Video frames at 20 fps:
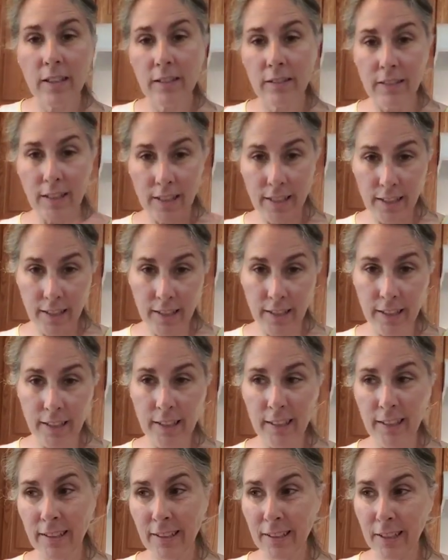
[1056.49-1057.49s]
they can
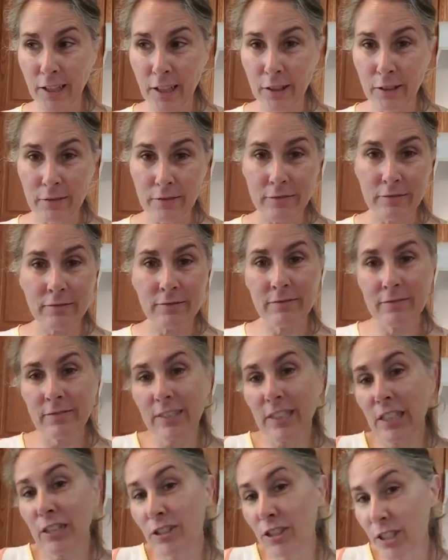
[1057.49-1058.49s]
get, you know,
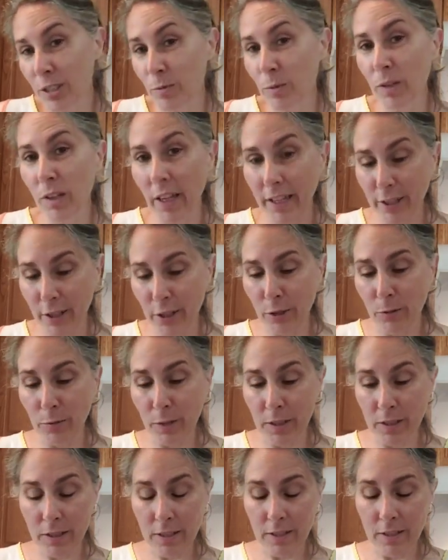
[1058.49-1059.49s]
you just would like new
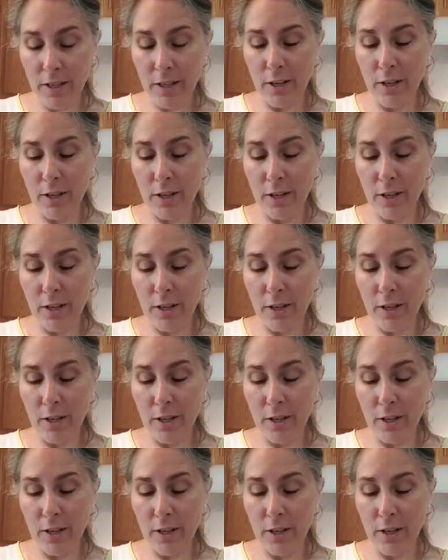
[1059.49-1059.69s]
ones.